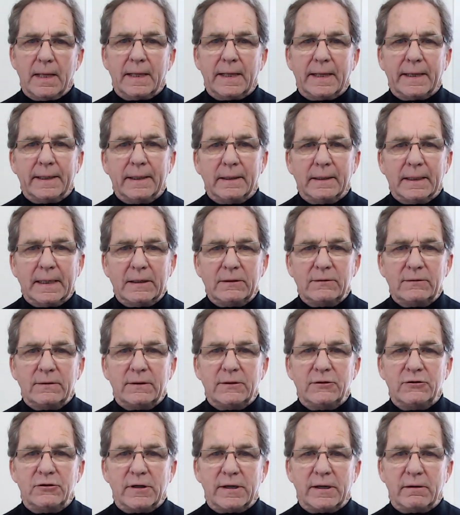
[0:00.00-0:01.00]
unless the
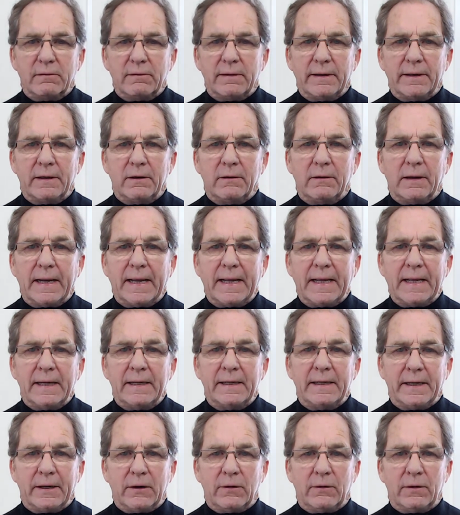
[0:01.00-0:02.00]
generator
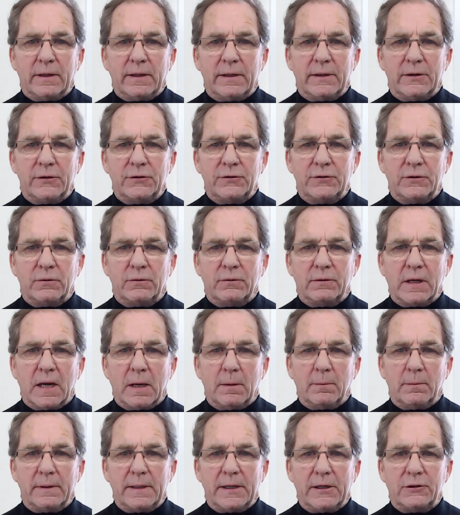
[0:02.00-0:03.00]
and air conditioner
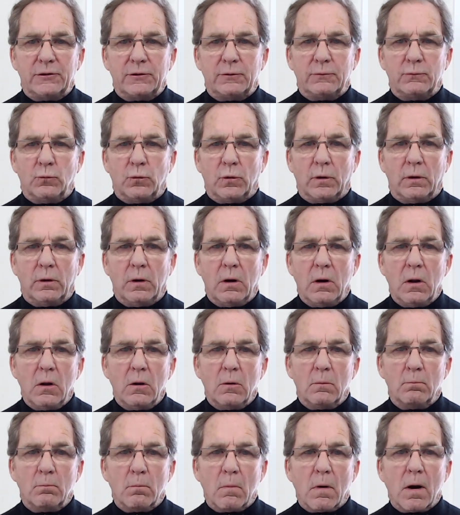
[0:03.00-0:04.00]
combination were
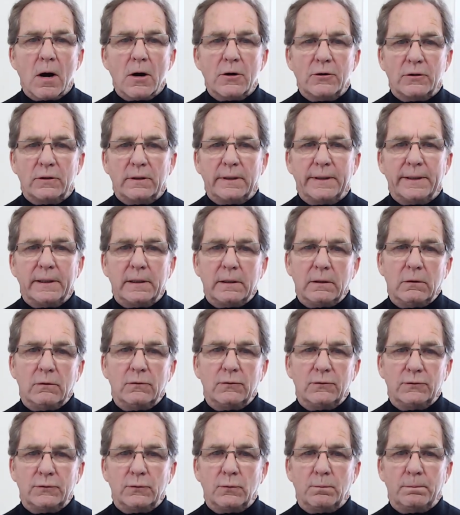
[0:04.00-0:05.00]
marginally
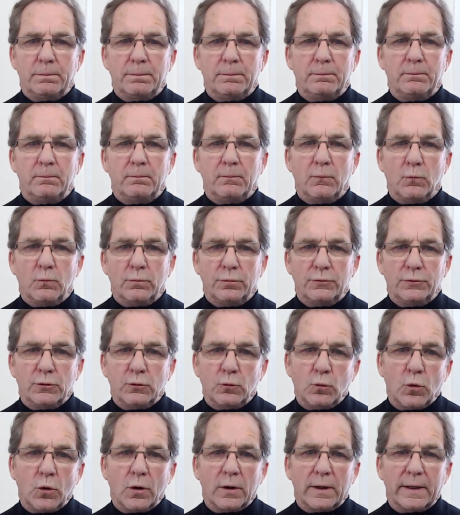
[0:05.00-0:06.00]
close to
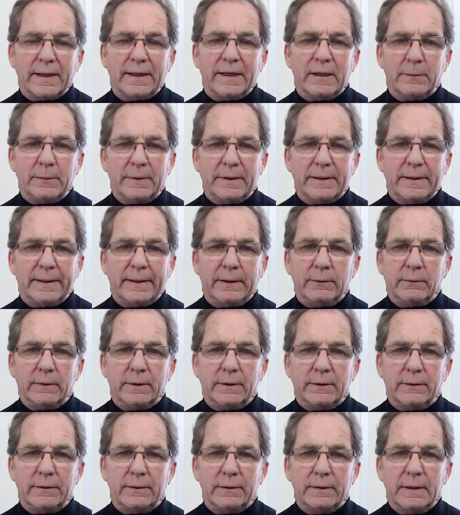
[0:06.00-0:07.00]
working to begin with.
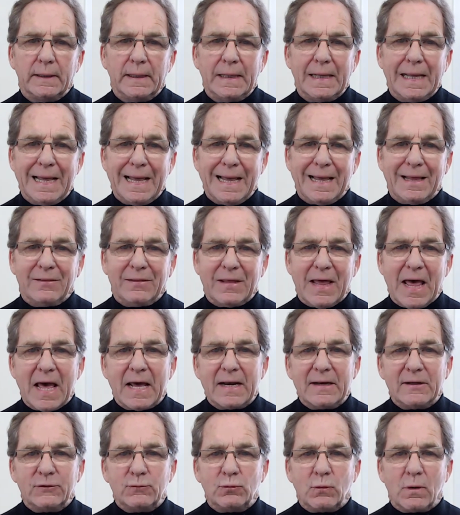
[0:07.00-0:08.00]
That
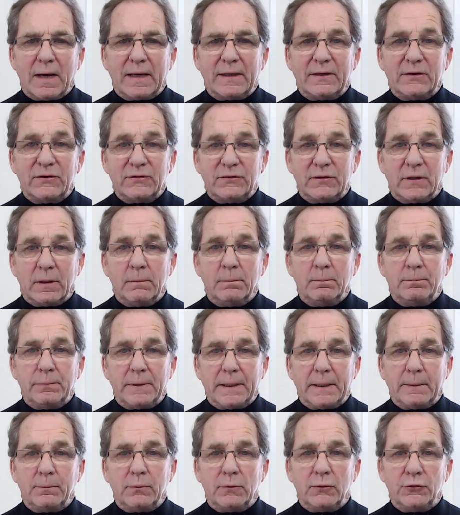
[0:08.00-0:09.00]
is why some
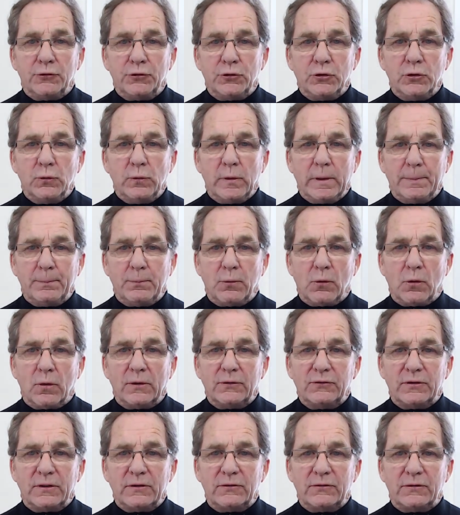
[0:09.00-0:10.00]
people do
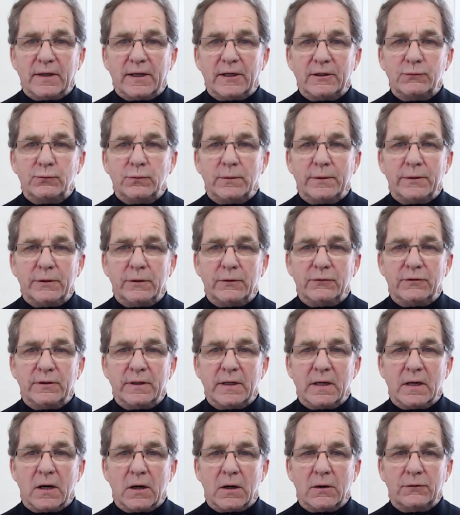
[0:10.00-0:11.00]
report success when using
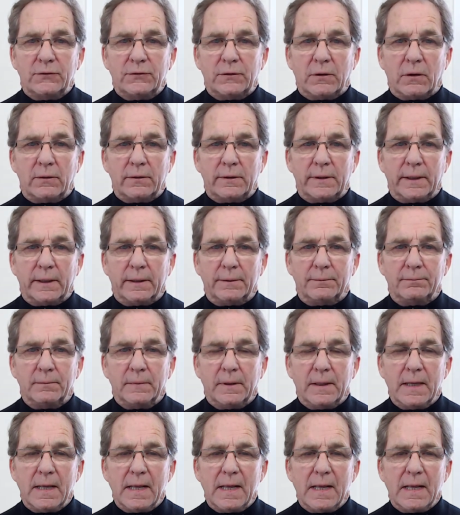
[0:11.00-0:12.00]
a hard start kit.
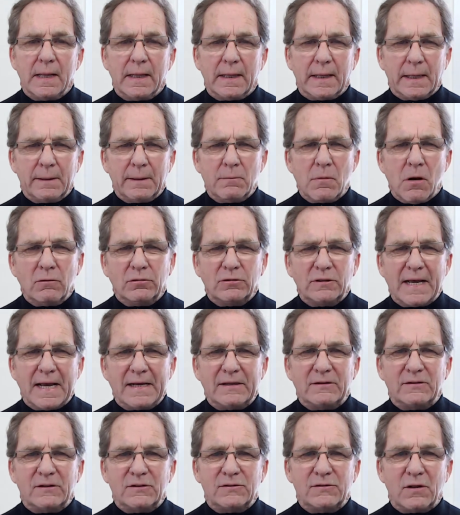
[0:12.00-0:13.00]
In most
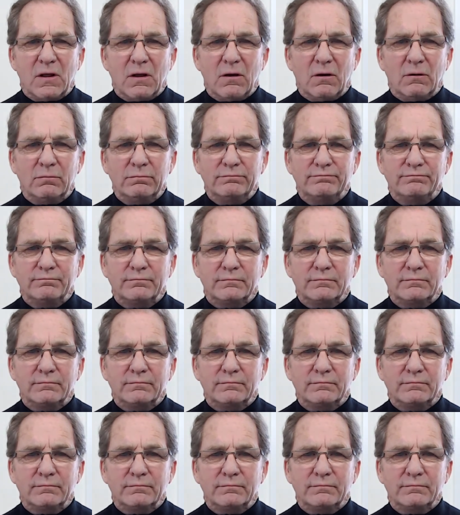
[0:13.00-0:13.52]
cases, though,